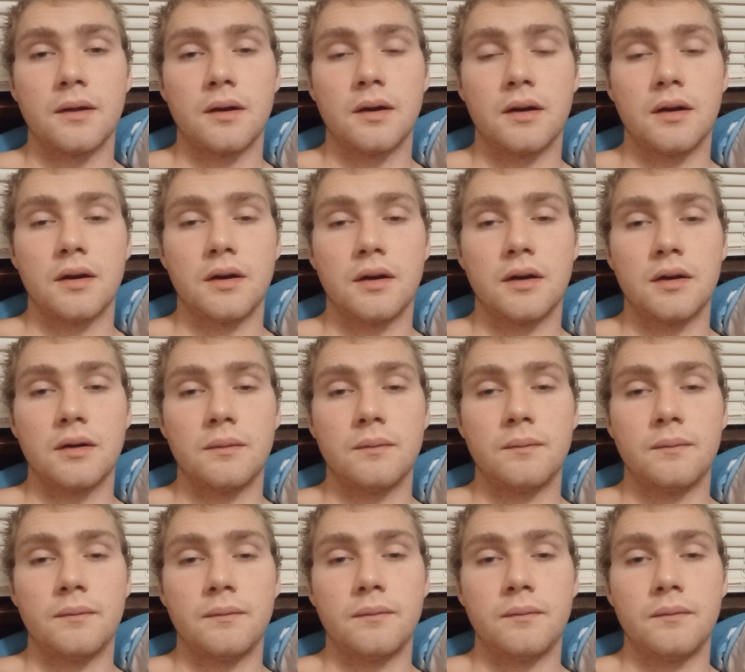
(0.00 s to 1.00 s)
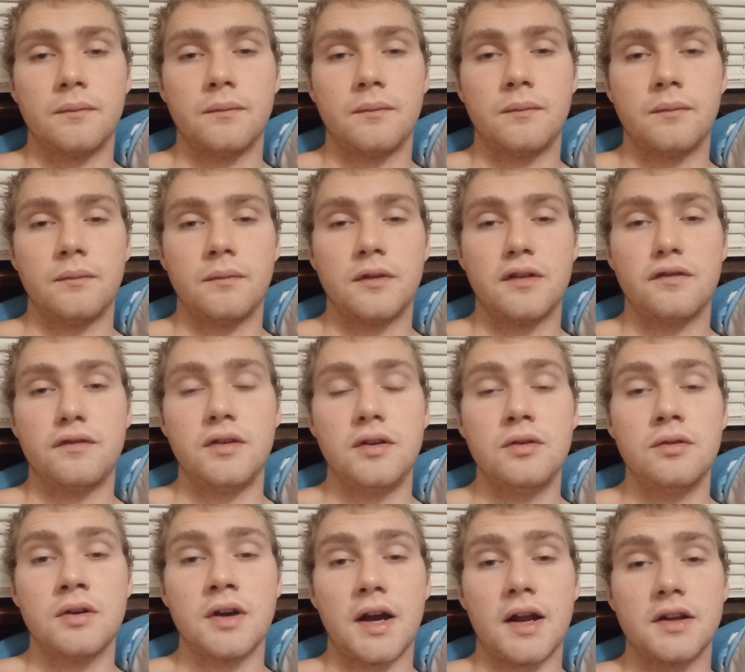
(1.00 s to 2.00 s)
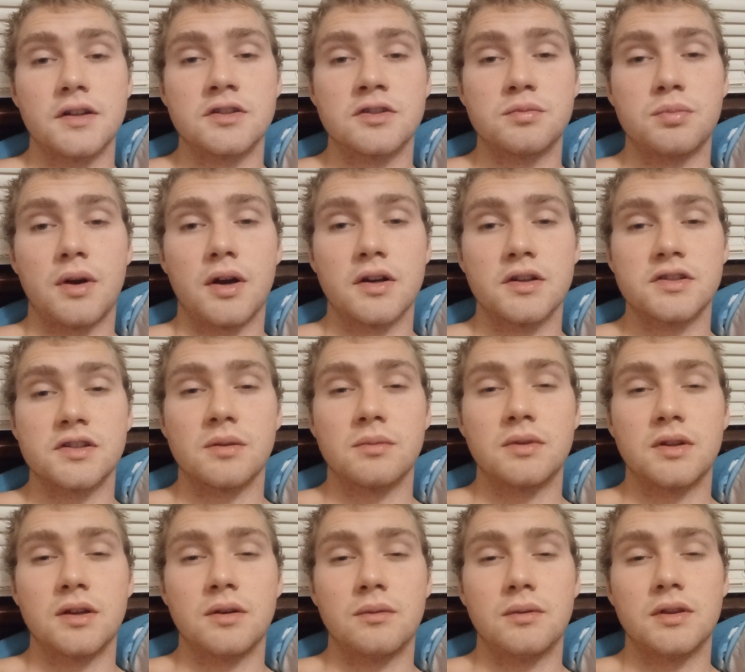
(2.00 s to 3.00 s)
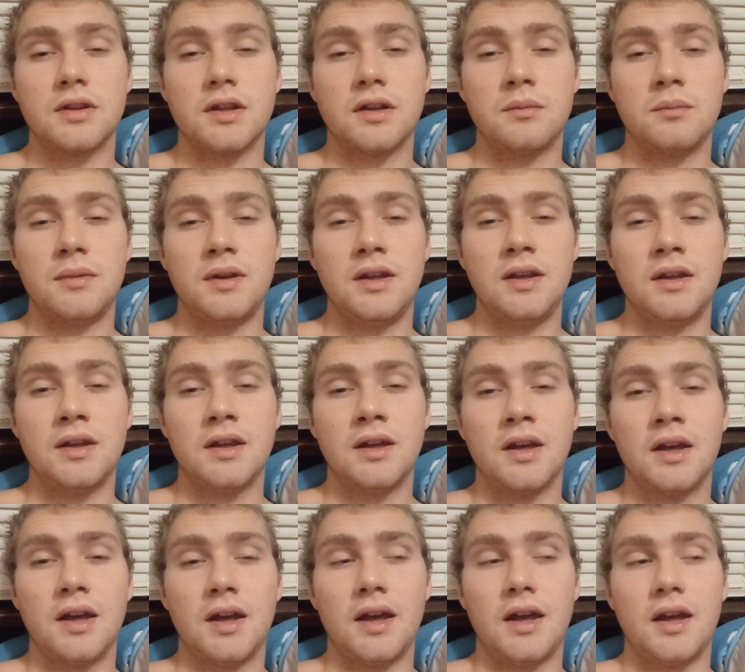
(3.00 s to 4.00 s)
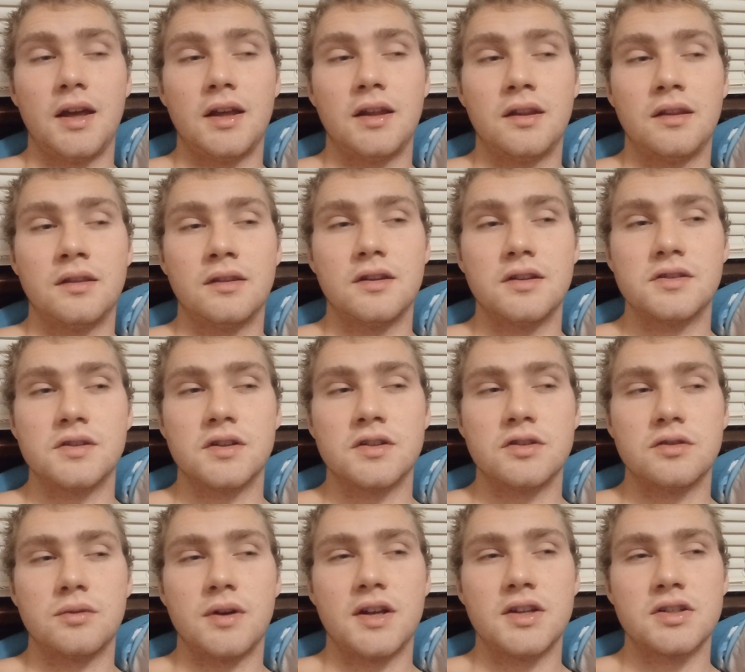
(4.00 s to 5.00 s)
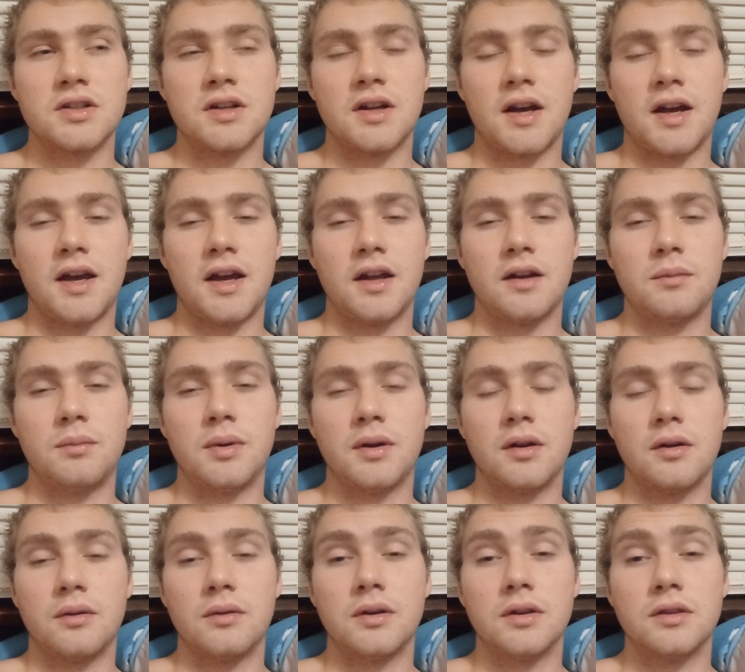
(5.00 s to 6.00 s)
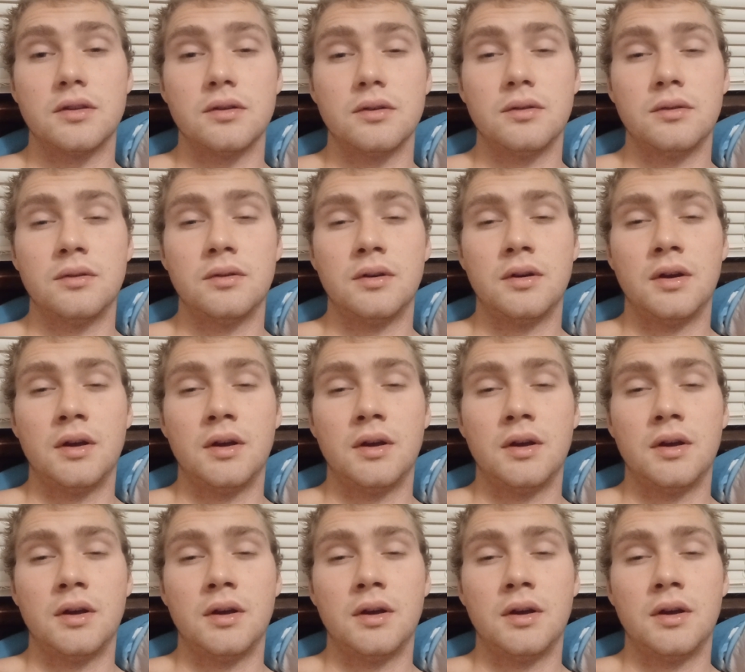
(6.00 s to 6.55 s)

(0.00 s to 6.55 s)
uh, the view kind of sparked something within me and the situation I had been going through.